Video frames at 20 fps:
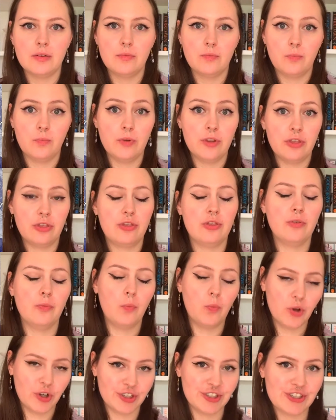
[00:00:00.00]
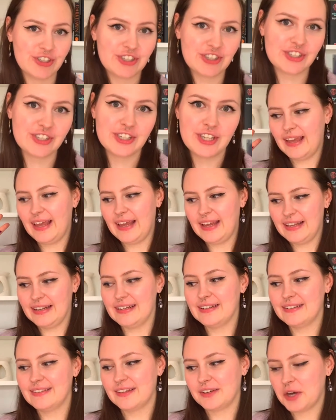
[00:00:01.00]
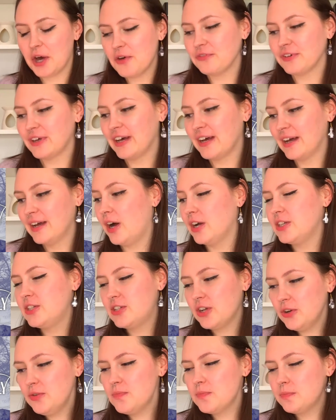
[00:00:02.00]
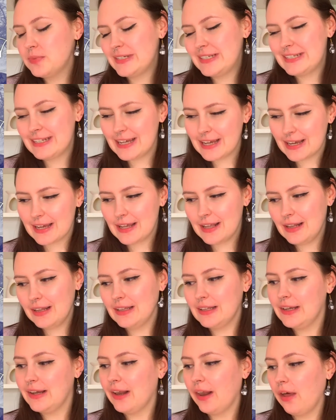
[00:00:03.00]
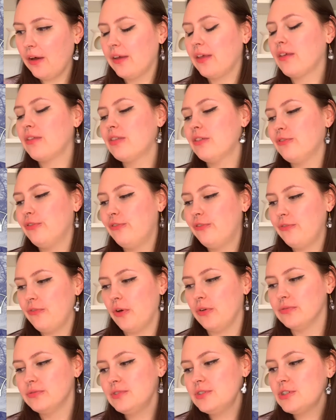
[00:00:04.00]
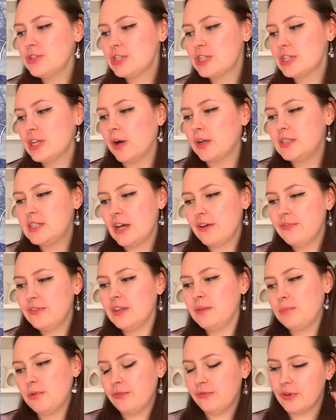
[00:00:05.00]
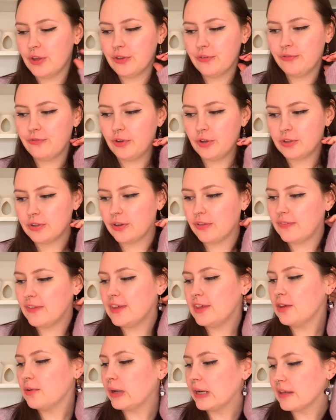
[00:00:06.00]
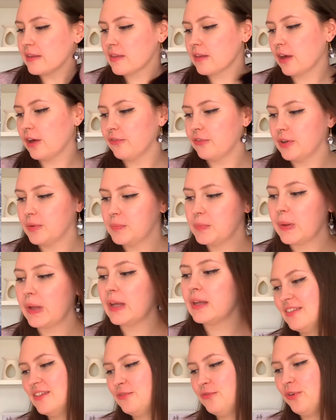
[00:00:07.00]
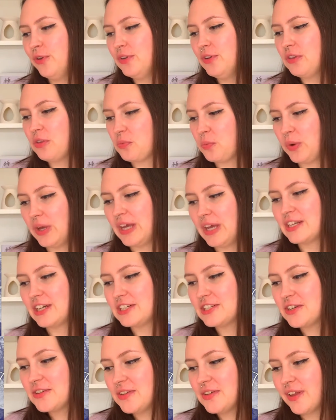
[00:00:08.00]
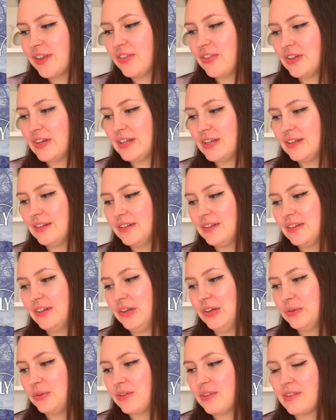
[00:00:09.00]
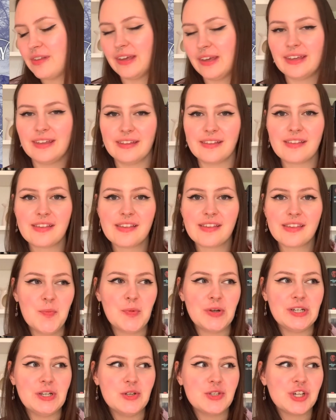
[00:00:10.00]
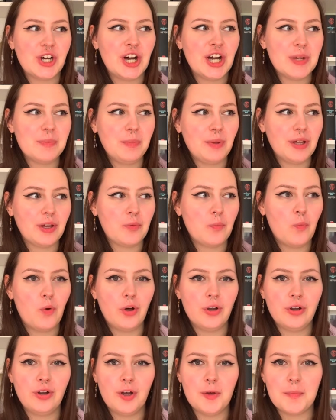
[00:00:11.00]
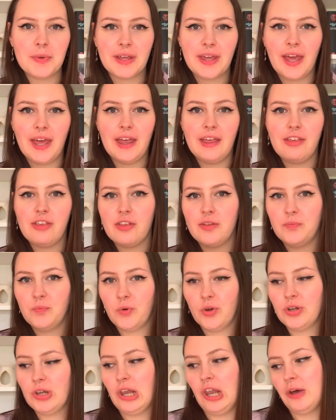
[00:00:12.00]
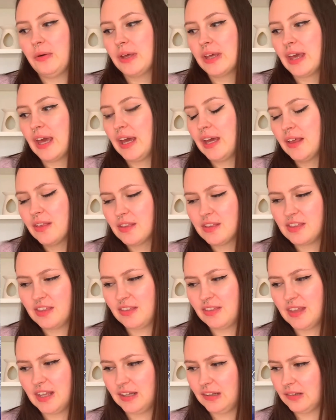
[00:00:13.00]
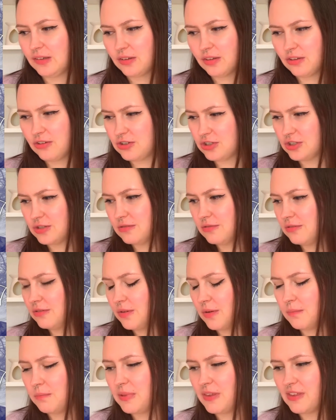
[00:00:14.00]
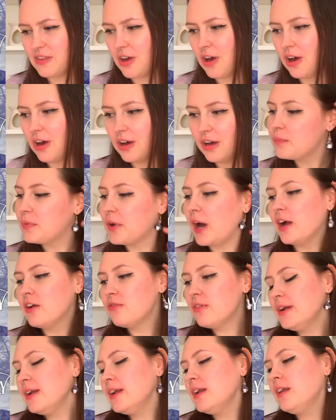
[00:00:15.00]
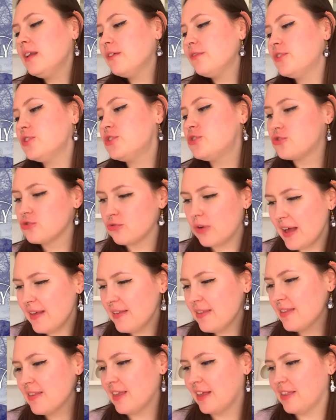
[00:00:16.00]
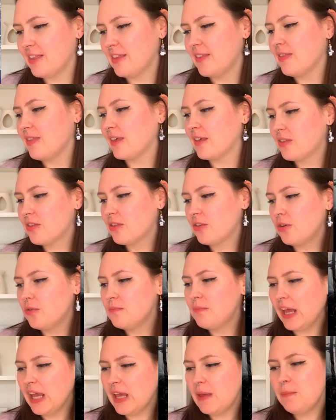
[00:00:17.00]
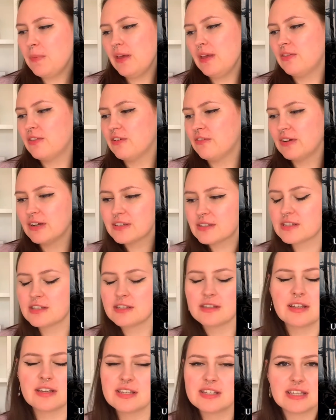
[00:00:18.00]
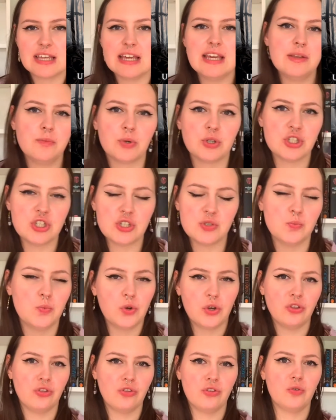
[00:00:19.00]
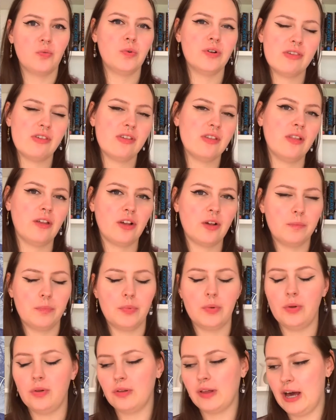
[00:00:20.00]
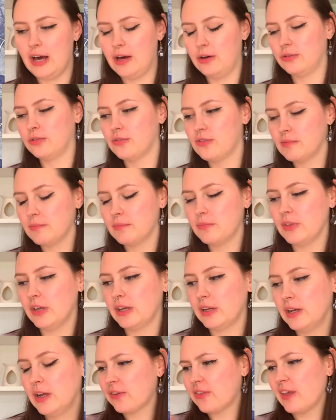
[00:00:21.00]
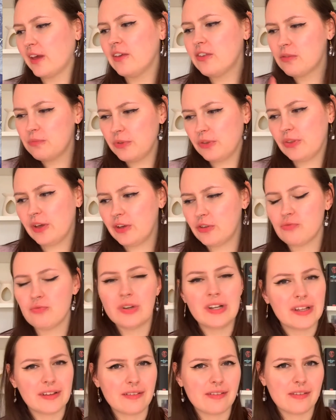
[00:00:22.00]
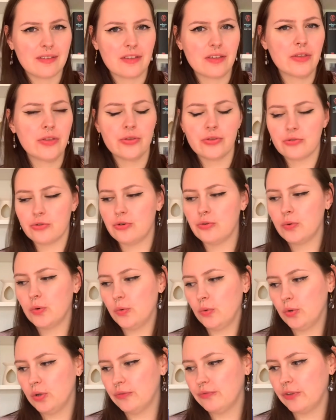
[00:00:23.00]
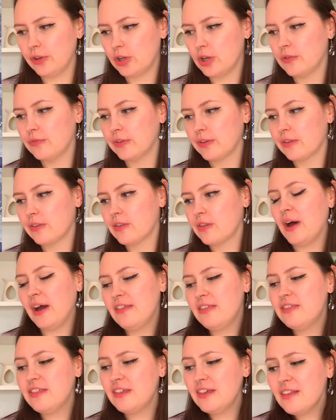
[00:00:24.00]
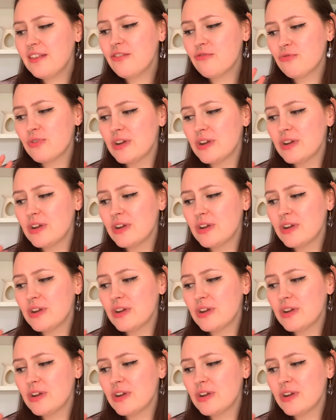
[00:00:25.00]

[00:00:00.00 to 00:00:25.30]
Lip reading: with the woods in the cover. I don't particularly like the font. I definitely prefer the font on the US cover, but the font is weird. I don't like that it looks like it's when you type like one uppercase and one lowercase. I think that looks just bizarre. But I really love the dress that's in this, so maybe there is a scene where she's walking through the woods in like a ball gown or something, because that is something that is really consistent through all of the covers. I think it's